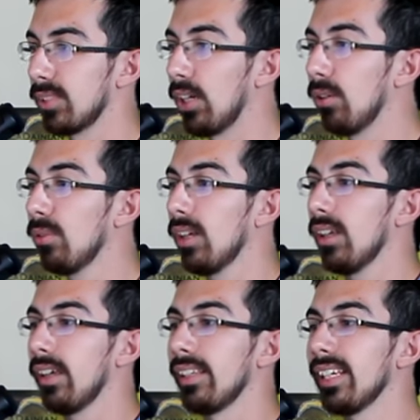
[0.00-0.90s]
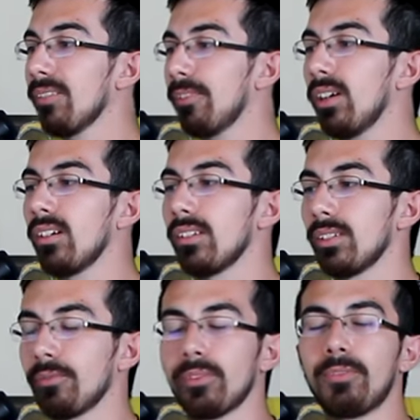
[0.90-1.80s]
So the
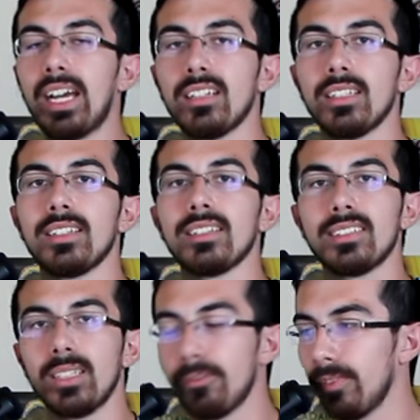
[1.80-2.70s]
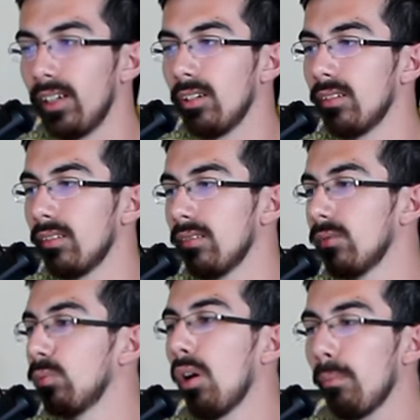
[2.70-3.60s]
NFL, finally, the CFL
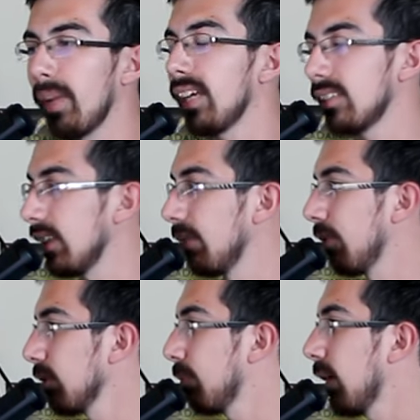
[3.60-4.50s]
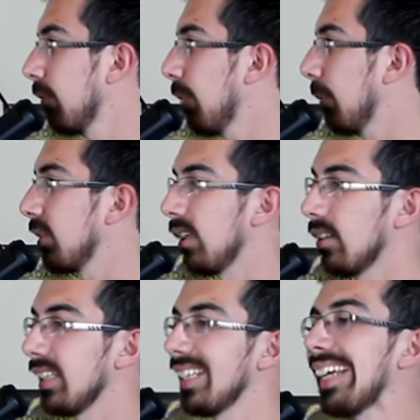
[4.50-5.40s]
won't match the NFL's
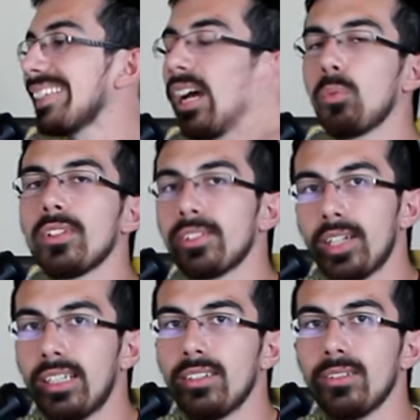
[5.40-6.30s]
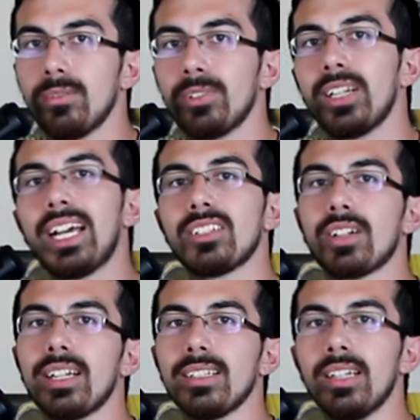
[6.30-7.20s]
popularity, and that's not what they're trying to do. They're not
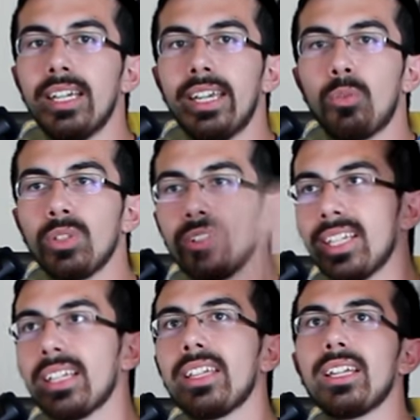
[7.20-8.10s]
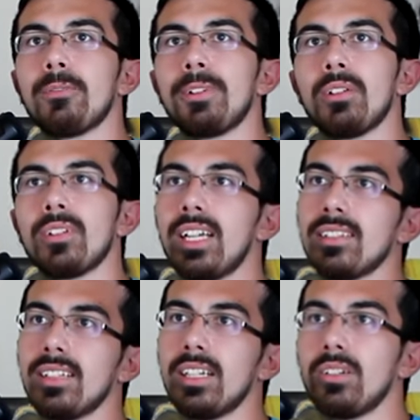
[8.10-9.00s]
trying to, when you think of the NFL, they're
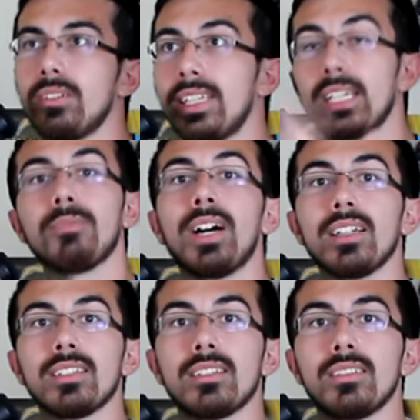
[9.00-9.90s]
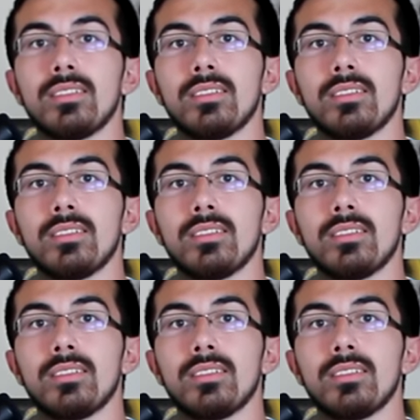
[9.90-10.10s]
not saying, think of us,